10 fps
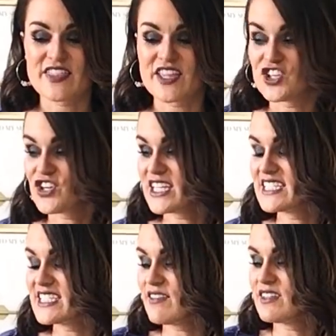then you're
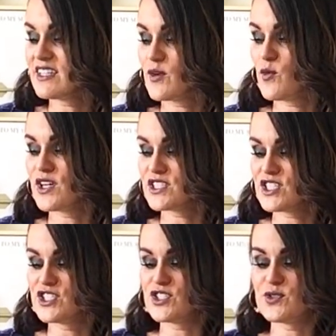gonna definitely want
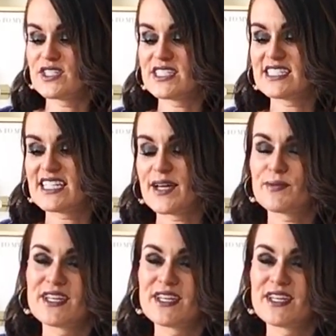to do this step